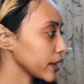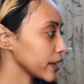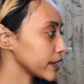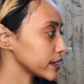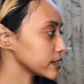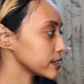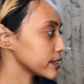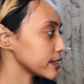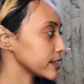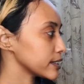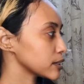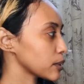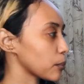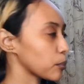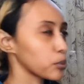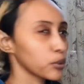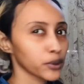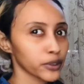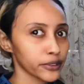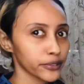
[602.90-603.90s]
into this
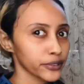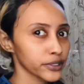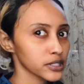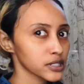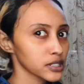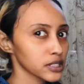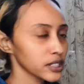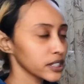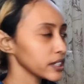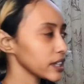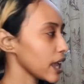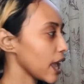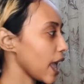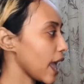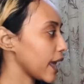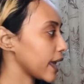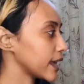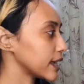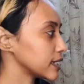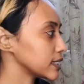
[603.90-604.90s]
previously,
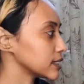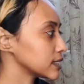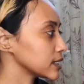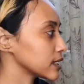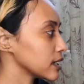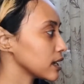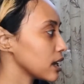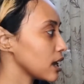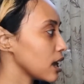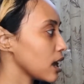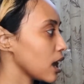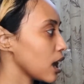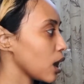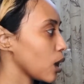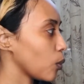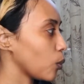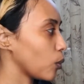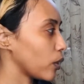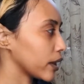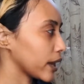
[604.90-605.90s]
and
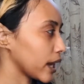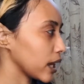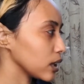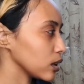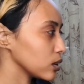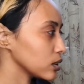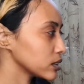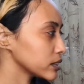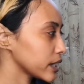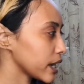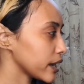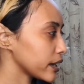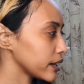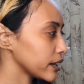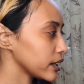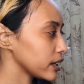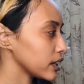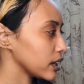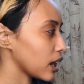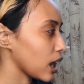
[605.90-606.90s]
when I looked at it
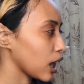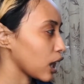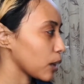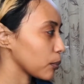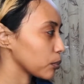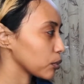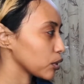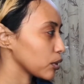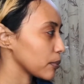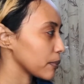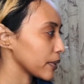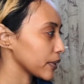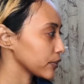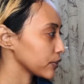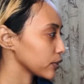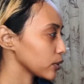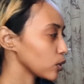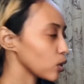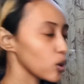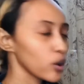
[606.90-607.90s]
a couple of months
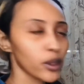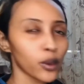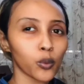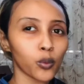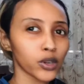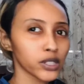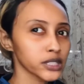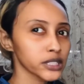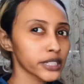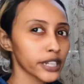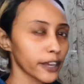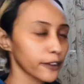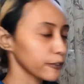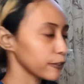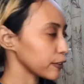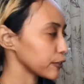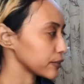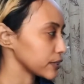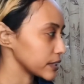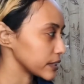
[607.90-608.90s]
ago, it wasn't at
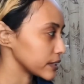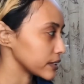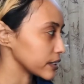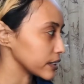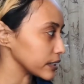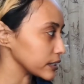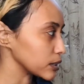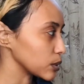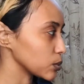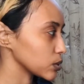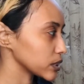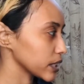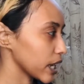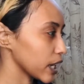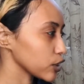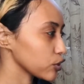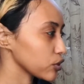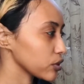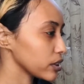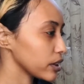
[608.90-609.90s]
56. It was
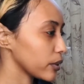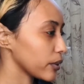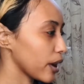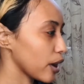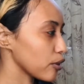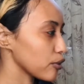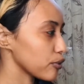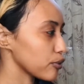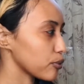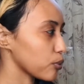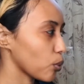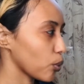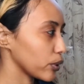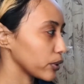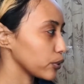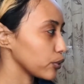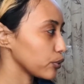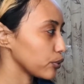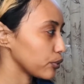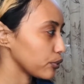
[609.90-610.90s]
actually around
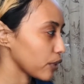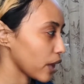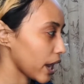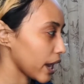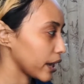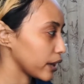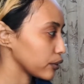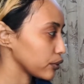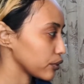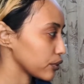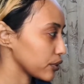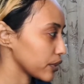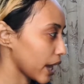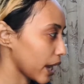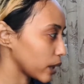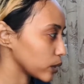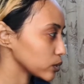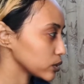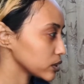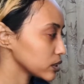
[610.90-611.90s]

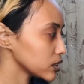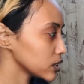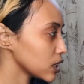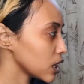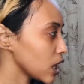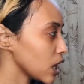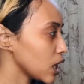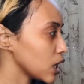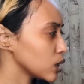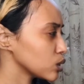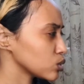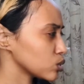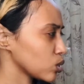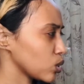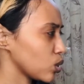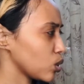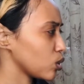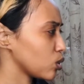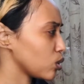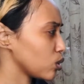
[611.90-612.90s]
45,000. So
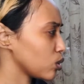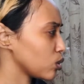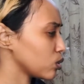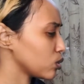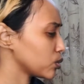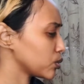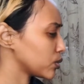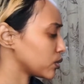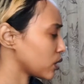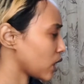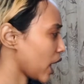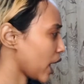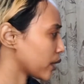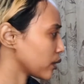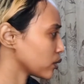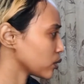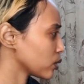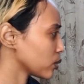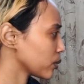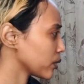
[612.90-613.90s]
I don't
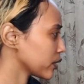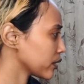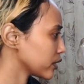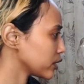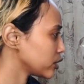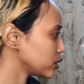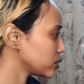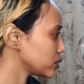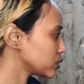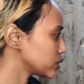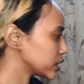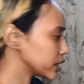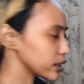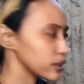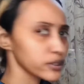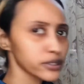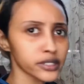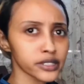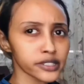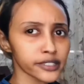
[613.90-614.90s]
know where the huge
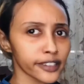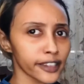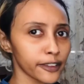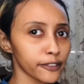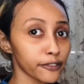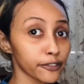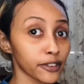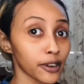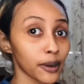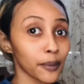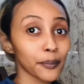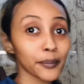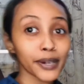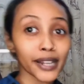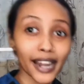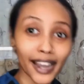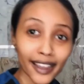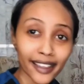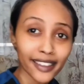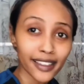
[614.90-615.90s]
increase came from, but I
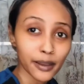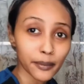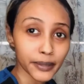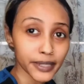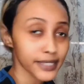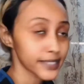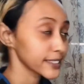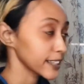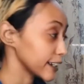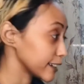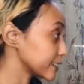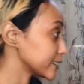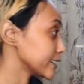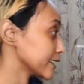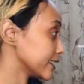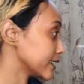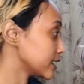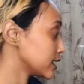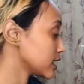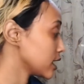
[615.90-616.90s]
am excited.
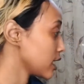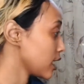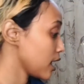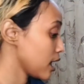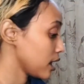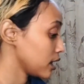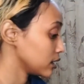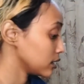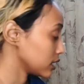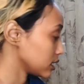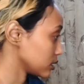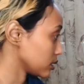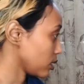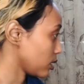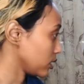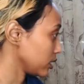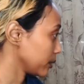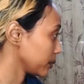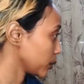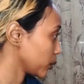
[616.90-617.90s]
That's all
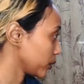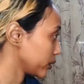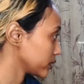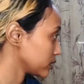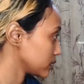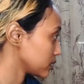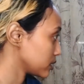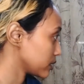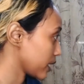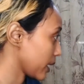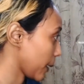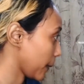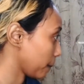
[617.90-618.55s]
I'm going to say.